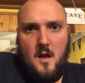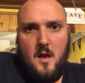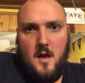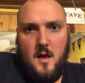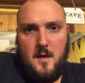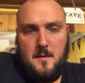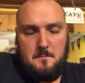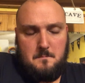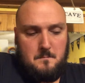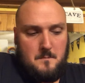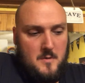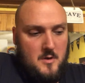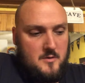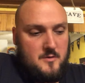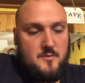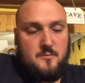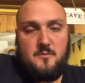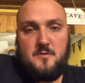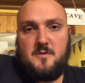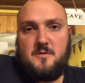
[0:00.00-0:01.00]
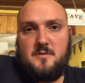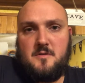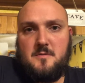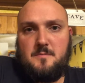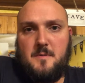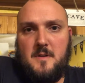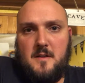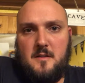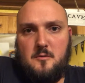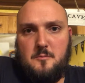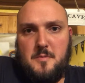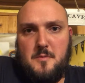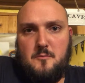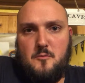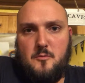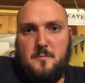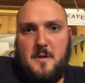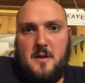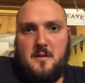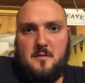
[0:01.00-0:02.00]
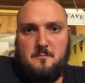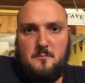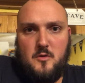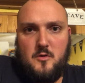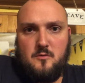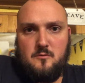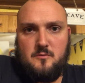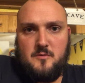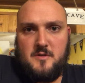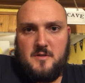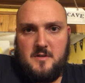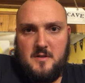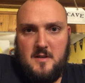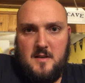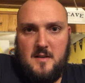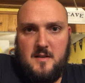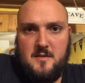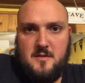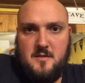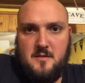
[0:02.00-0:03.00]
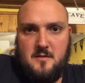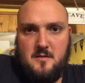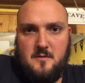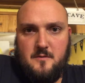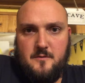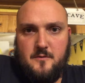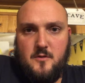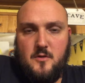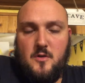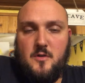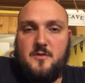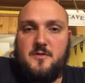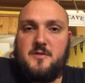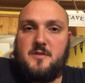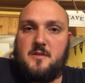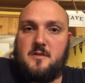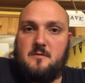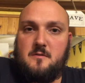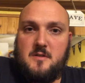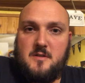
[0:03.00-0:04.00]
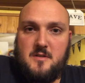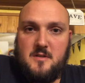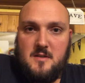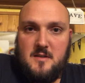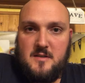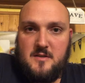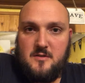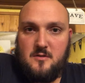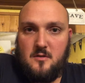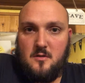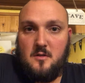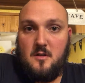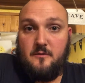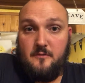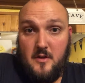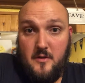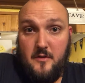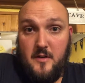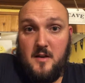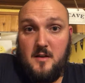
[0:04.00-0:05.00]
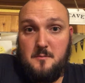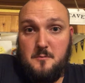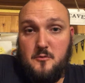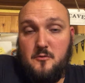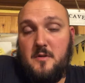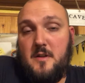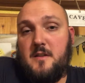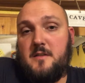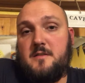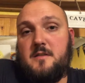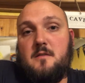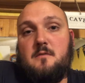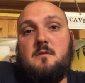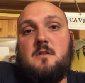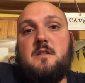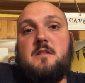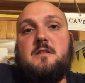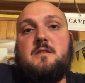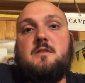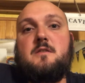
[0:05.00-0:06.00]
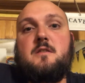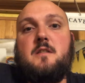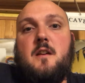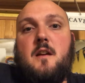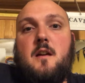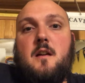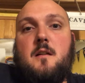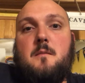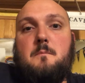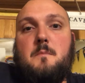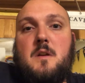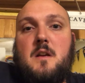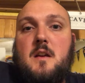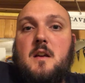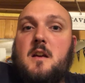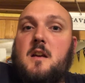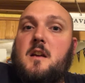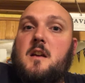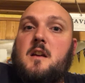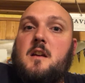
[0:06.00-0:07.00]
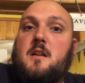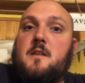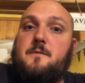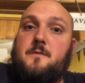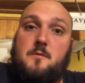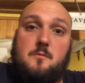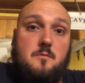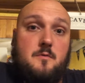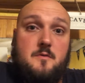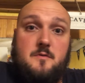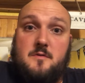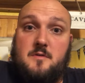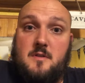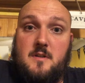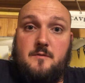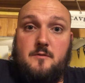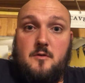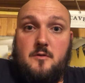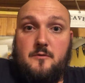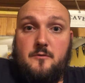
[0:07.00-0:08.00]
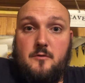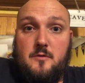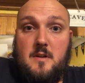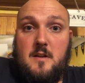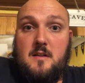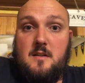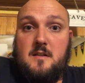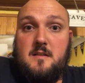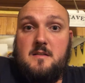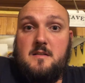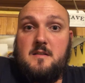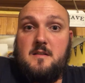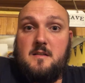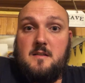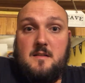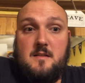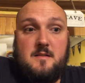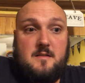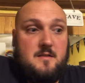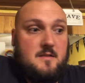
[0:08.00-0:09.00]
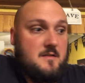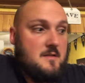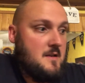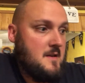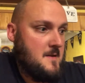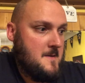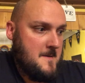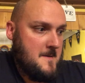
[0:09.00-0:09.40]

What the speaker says: I just wanted to explain a little bit more about the models and the collection that I've got. So there is a list available, an Excel list. If you want to have a look through that list, it lists